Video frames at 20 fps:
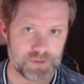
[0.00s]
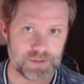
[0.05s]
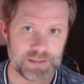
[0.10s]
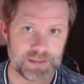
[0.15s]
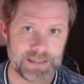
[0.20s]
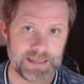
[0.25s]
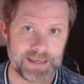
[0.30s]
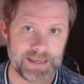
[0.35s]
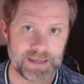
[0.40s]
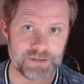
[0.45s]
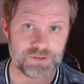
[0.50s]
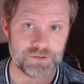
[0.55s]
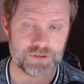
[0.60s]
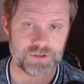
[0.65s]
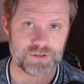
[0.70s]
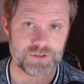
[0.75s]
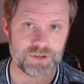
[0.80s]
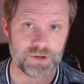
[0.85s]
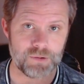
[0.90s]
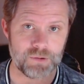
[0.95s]
that
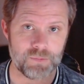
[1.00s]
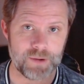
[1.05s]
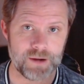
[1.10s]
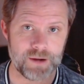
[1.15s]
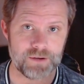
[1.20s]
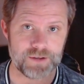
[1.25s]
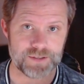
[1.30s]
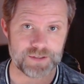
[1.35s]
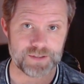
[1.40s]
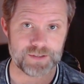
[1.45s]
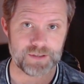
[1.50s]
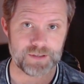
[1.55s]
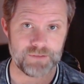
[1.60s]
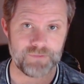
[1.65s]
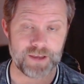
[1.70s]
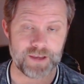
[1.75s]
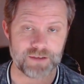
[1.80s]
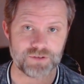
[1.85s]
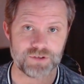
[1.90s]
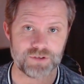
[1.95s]
enters your awareness
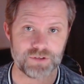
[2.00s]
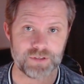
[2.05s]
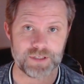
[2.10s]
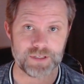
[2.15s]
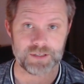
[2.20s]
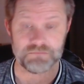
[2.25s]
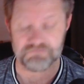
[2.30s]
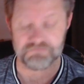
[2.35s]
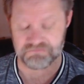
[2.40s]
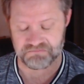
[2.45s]
eventually.